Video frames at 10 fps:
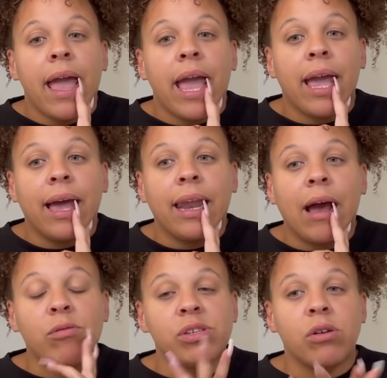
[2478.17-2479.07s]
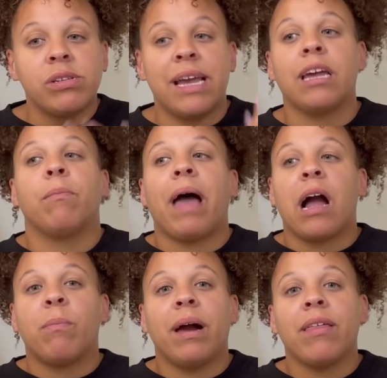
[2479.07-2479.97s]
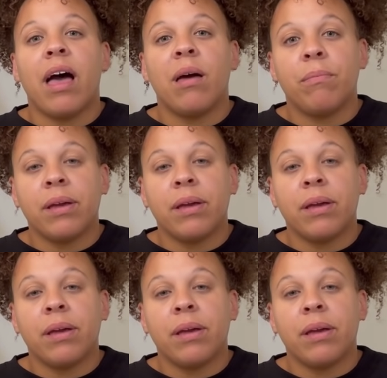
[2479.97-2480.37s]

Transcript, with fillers: and I was so taken aback by that